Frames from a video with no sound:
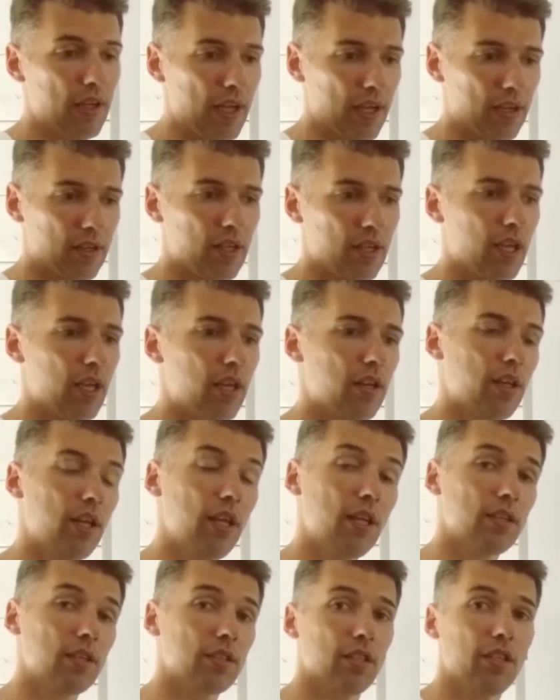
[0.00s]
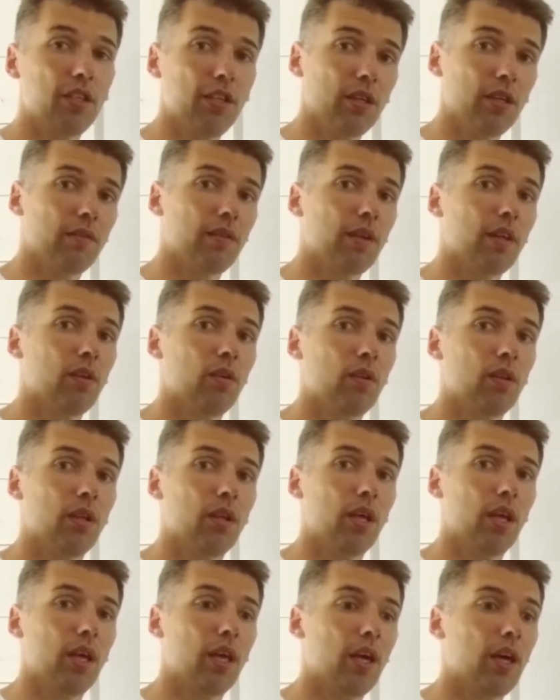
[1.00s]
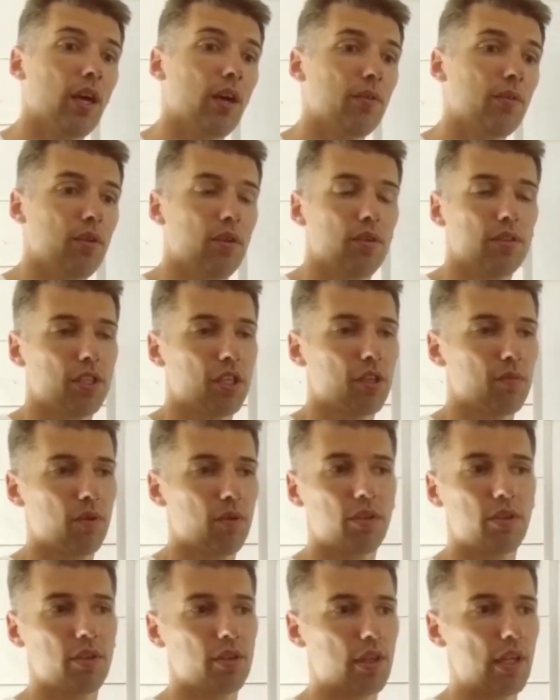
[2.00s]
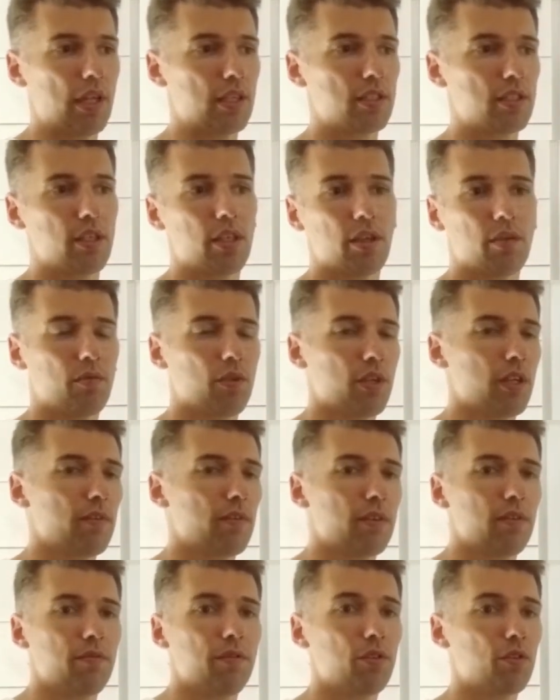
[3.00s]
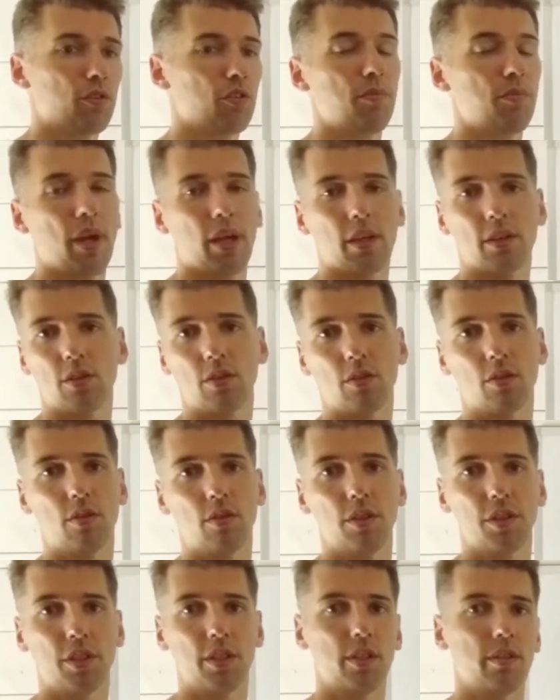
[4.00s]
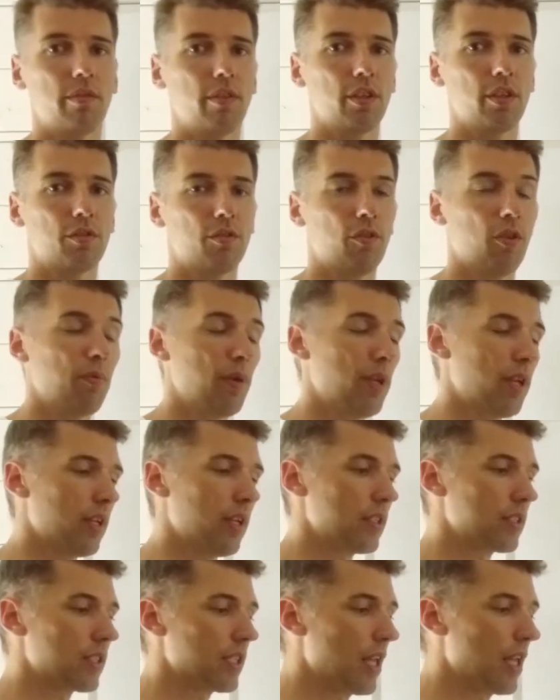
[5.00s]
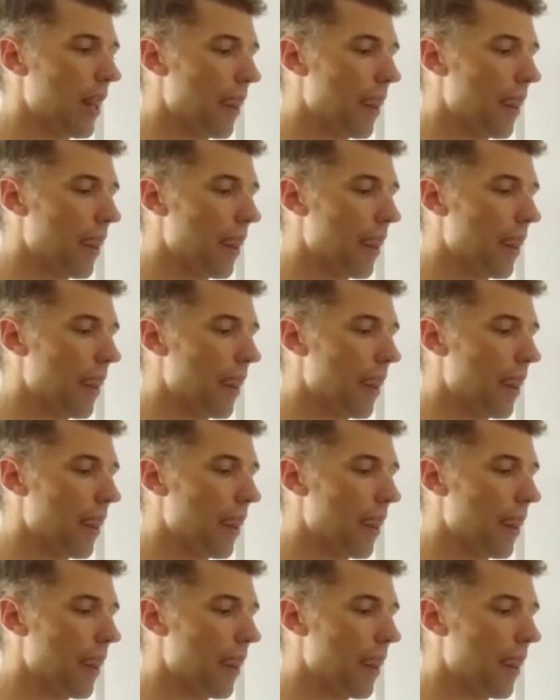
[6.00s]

lactate in the interval. Think about a classic, whatever, VO2 max, so-called intervals, 4 minutes.